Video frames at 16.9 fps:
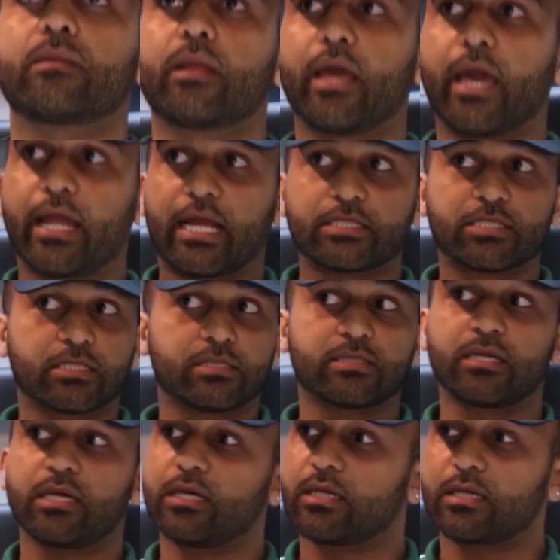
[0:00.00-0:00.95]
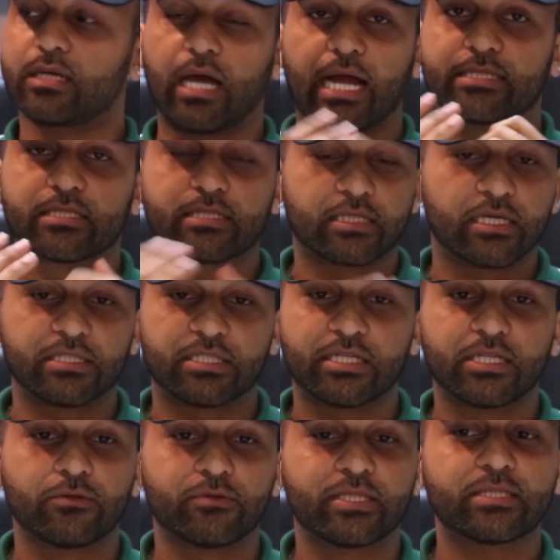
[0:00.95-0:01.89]
and I just
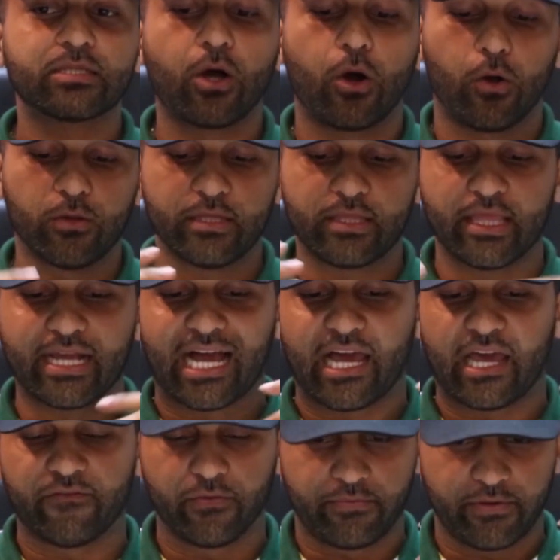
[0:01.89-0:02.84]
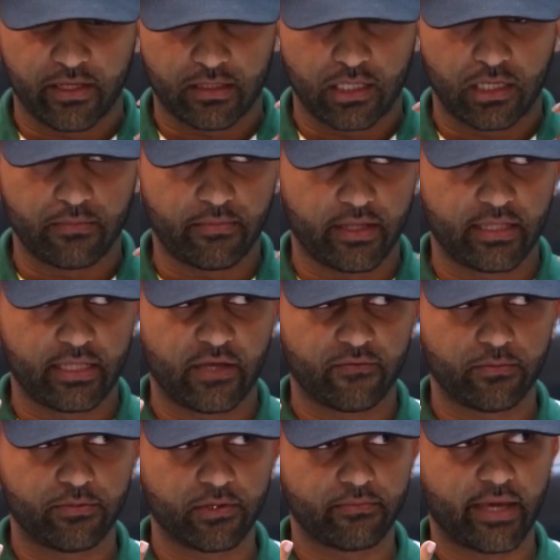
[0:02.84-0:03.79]
continued. This is the only thing I ever picked up and
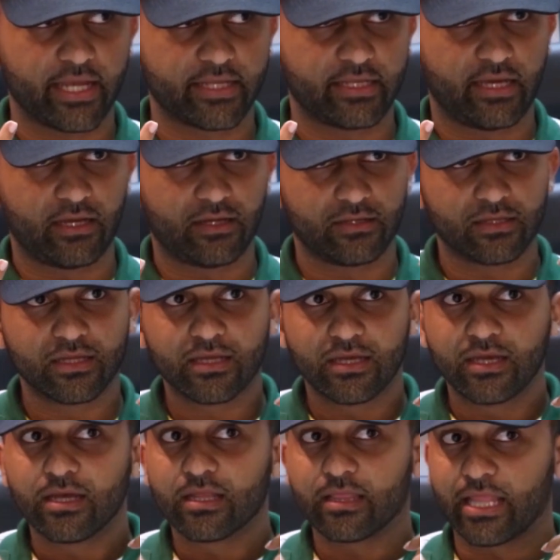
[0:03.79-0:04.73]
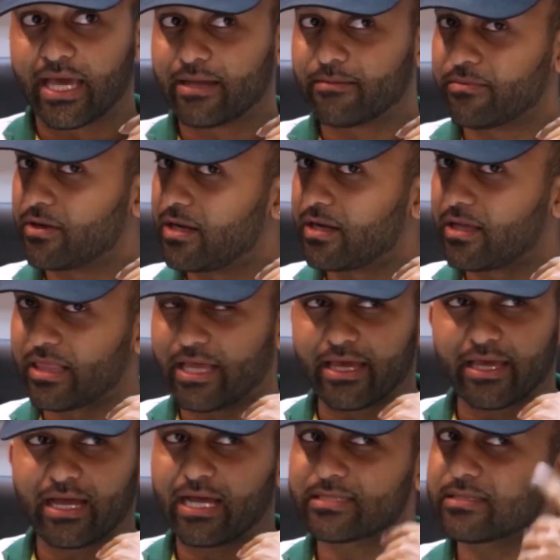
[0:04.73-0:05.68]
never put back down.
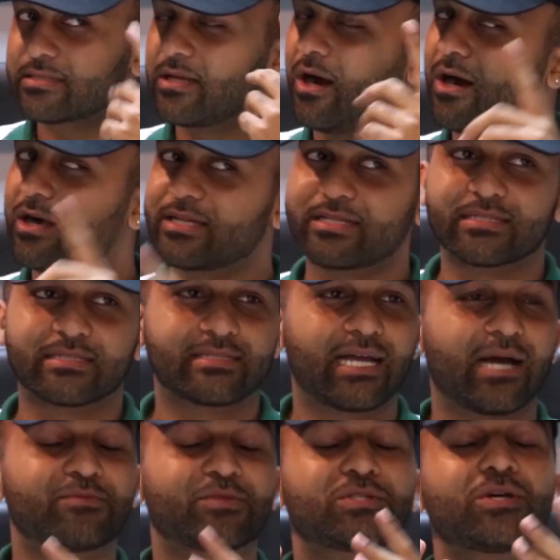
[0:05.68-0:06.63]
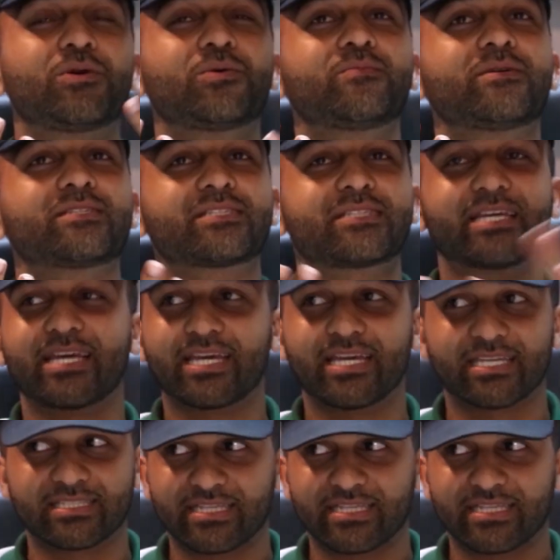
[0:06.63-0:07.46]
I started and stopped so much things.